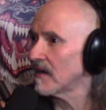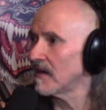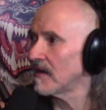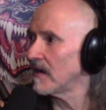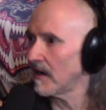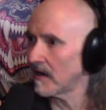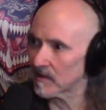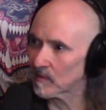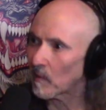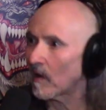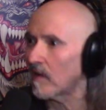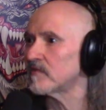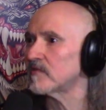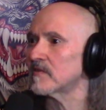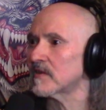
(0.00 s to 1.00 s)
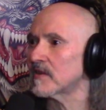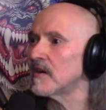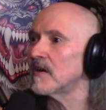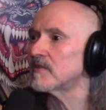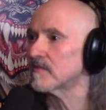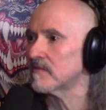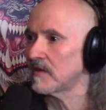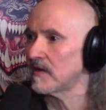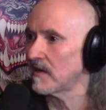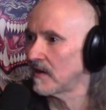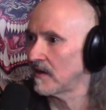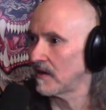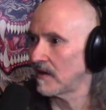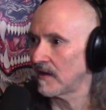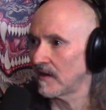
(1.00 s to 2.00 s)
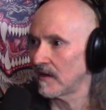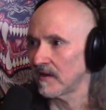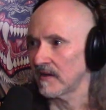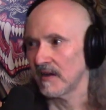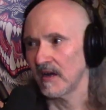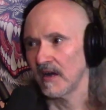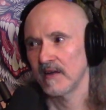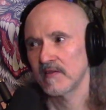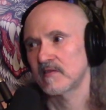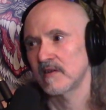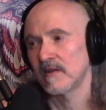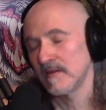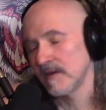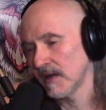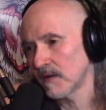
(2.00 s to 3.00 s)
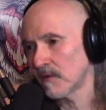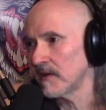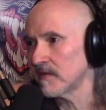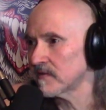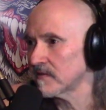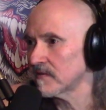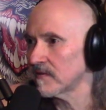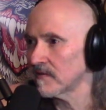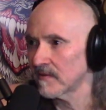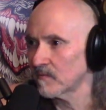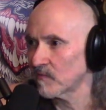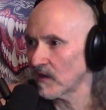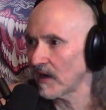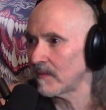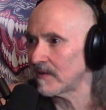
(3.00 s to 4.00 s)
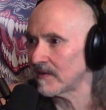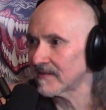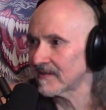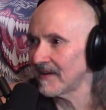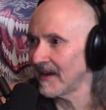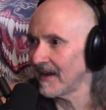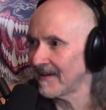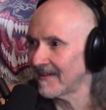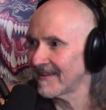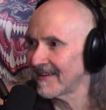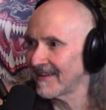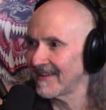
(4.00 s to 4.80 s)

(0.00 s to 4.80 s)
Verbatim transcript: other parts of the country. Okay. Yeah, so anyways. Yeah. Primus. Awesome. Yeah. Primus is